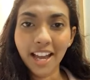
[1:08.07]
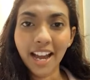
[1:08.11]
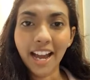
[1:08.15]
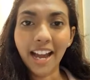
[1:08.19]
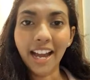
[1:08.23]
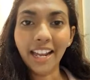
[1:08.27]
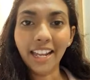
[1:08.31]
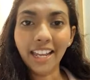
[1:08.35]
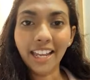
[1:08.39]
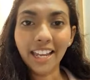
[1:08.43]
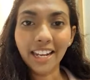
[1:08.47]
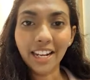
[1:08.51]

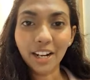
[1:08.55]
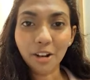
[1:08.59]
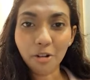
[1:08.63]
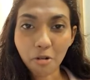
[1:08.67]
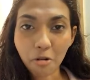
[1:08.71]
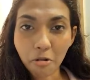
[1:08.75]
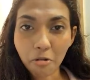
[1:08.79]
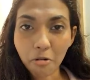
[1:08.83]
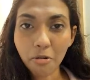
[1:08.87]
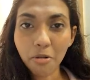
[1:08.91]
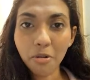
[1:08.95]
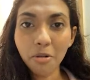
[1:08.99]
I can
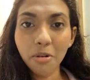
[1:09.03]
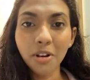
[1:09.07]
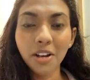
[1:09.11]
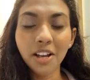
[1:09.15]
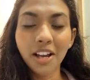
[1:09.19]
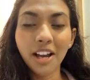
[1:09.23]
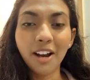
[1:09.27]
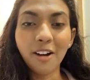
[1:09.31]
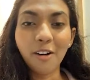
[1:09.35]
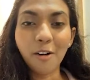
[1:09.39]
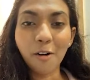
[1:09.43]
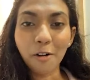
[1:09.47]
go
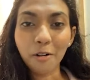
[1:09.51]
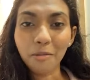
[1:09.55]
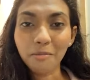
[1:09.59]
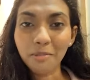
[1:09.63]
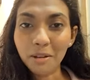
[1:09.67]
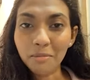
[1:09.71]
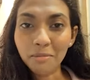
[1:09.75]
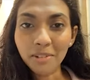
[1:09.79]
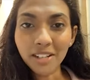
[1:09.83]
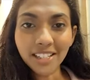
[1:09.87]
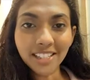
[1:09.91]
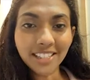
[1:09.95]
all
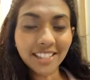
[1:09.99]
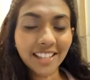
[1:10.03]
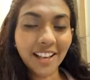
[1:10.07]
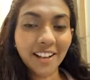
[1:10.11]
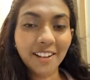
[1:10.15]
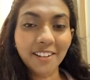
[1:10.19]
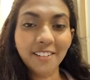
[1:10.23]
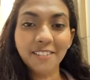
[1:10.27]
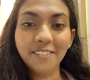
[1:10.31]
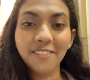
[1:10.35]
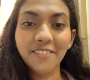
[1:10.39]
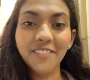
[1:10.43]
by
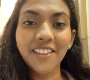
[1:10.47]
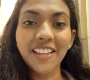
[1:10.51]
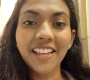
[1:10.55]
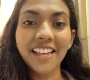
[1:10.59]
myself